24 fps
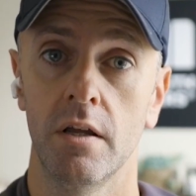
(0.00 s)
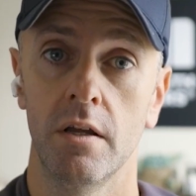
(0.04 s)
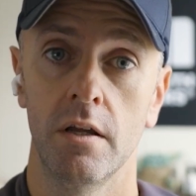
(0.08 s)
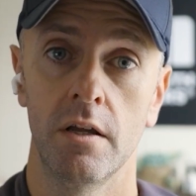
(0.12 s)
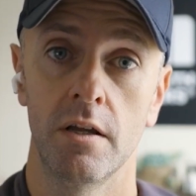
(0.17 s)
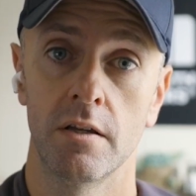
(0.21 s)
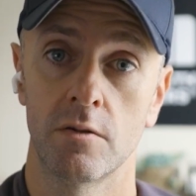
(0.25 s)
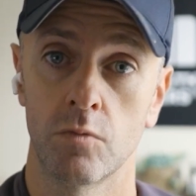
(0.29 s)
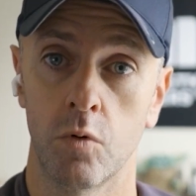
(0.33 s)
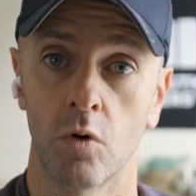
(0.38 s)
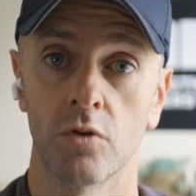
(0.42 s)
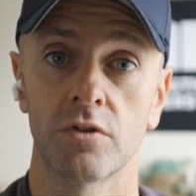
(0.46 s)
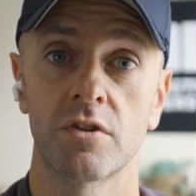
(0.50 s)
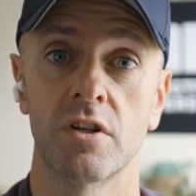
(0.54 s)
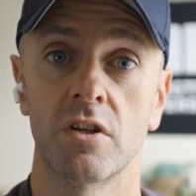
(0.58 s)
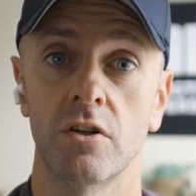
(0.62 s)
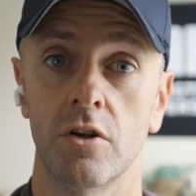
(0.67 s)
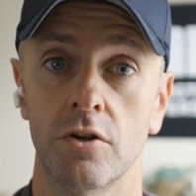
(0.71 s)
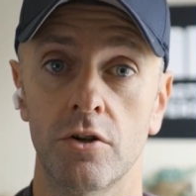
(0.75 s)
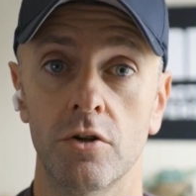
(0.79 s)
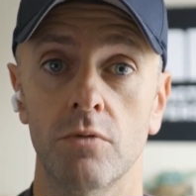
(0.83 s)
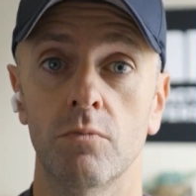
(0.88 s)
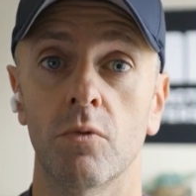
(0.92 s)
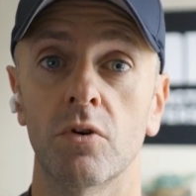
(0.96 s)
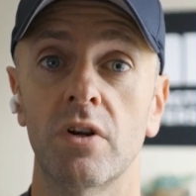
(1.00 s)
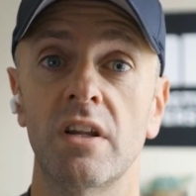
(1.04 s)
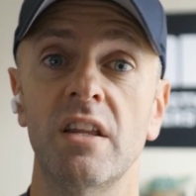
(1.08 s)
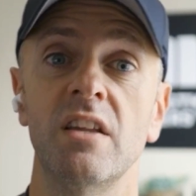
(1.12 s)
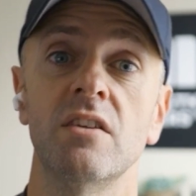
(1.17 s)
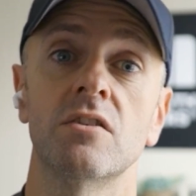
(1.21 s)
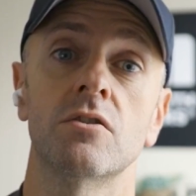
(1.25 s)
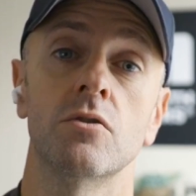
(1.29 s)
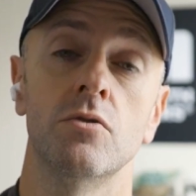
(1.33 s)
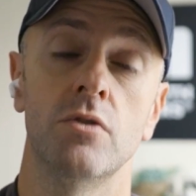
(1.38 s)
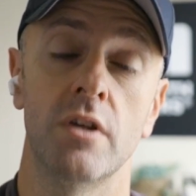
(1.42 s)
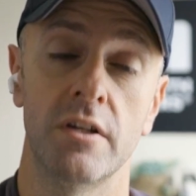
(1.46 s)
is what's he going to do, what he
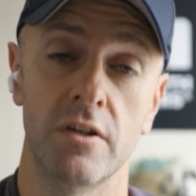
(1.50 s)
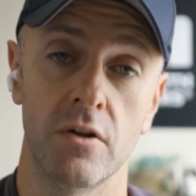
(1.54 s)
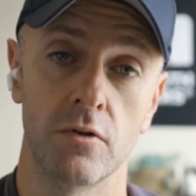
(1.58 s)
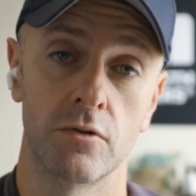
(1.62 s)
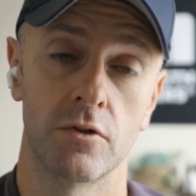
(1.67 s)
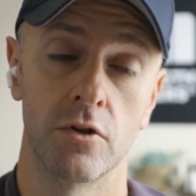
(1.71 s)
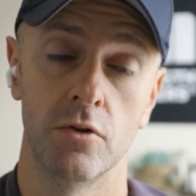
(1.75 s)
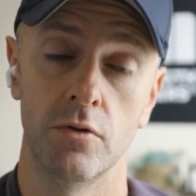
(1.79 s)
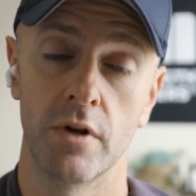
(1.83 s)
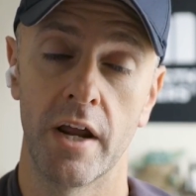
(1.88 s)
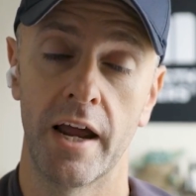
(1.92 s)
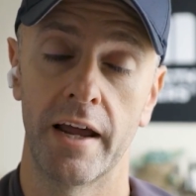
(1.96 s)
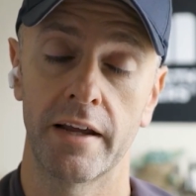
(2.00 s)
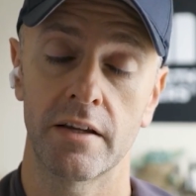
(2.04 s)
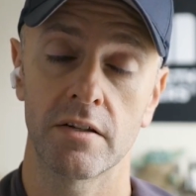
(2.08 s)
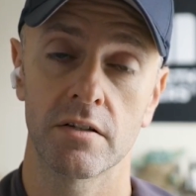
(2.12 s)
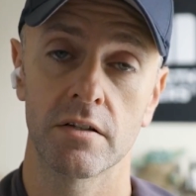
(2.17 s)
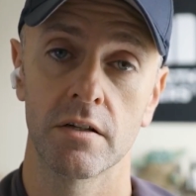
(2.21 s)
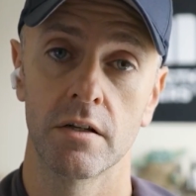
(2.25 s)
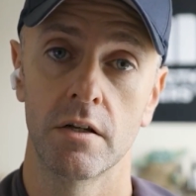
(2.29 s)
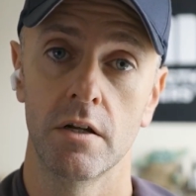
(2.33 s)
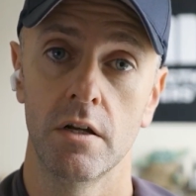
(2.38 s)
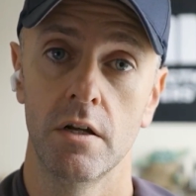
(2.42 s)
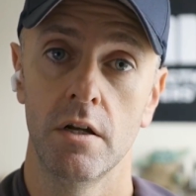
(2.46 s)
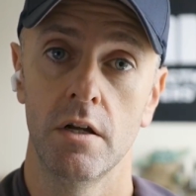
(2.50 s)
needs to do next.